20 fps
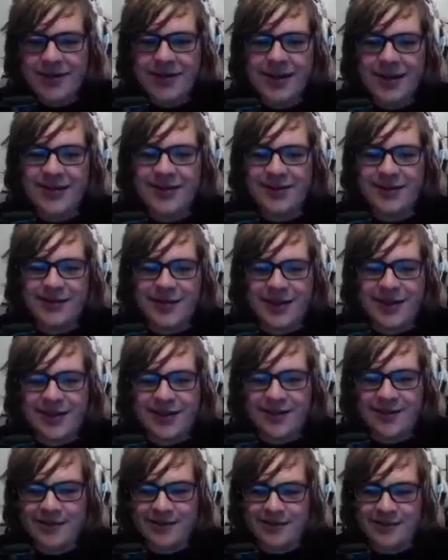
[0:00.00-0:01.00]
It's
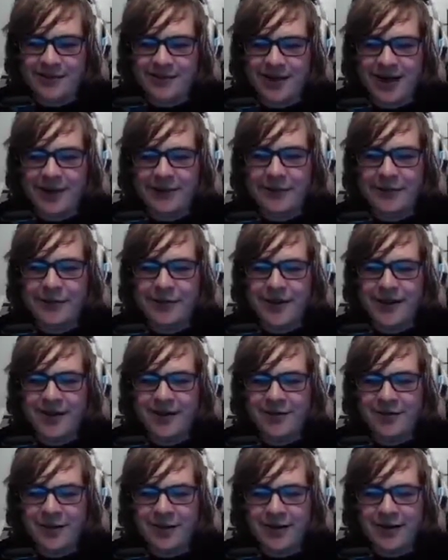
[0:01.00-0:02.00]
so cool. That's
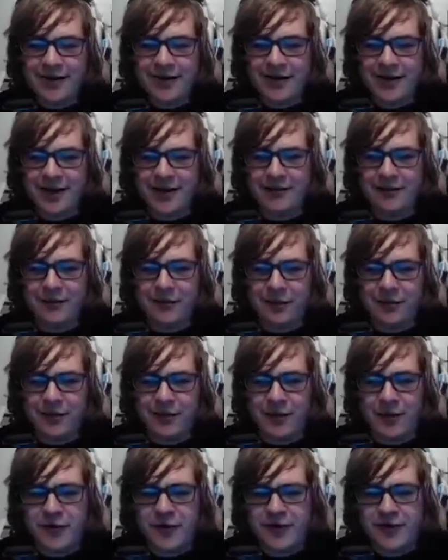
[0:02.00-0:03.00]
one of the things I like
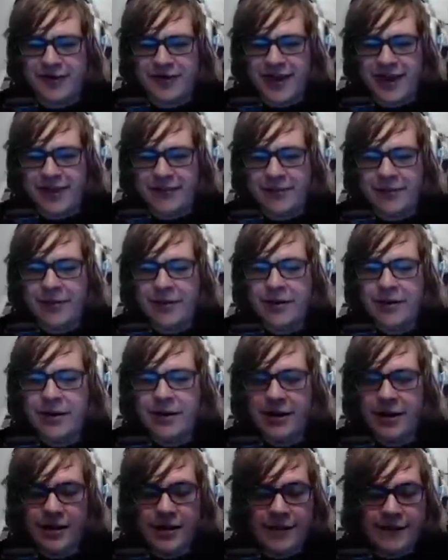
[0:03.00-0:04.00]
most about this game.
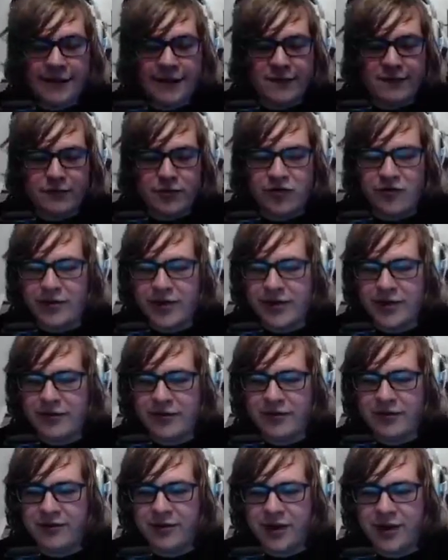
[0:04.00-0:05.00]
Along with its movement, which
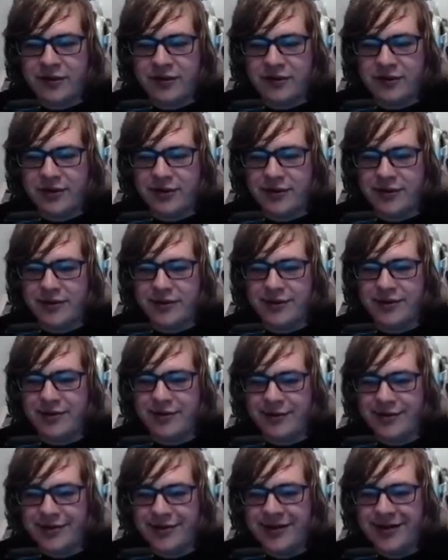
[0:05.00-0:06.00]
is also really, really
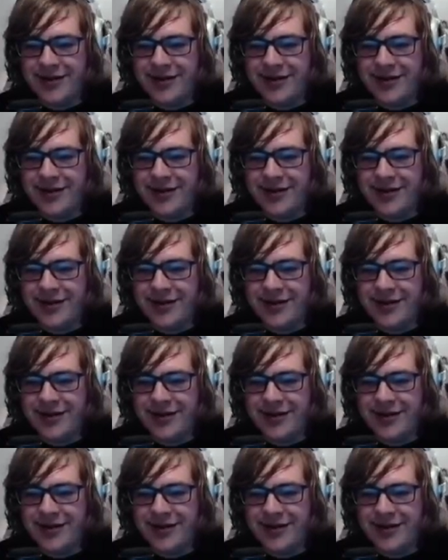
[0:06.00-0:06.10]
cool.